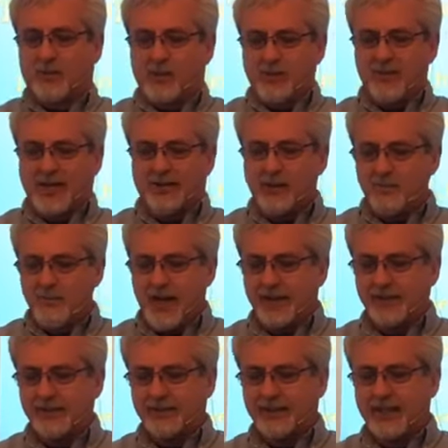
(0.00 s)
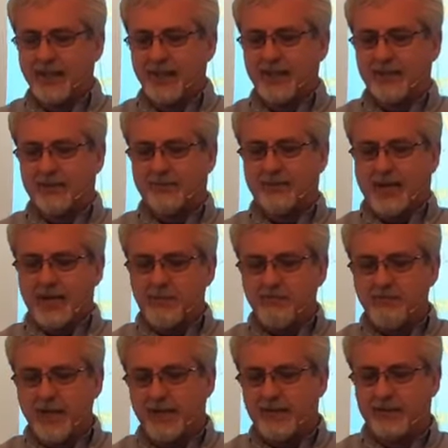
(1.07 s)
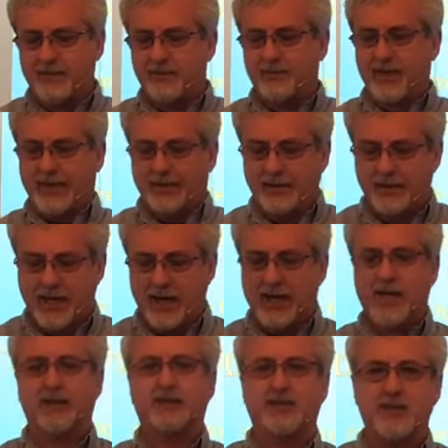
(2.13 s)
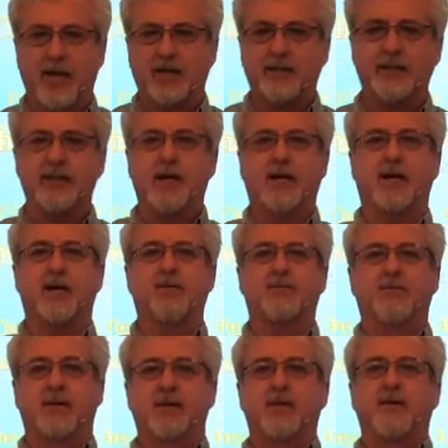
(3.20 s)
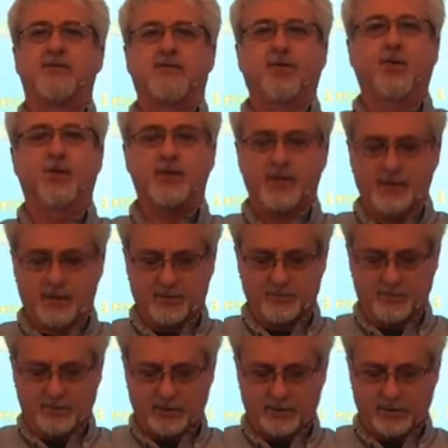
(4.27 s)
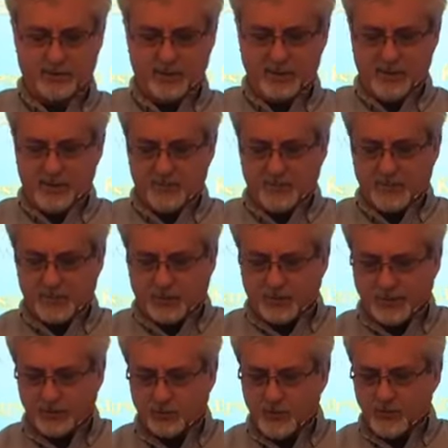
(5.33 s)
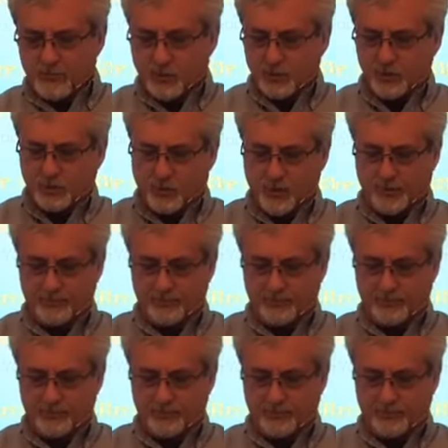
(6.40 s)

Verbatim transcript: when they demanded a king, they admitted that God is not enough for them. So let's read verse 1.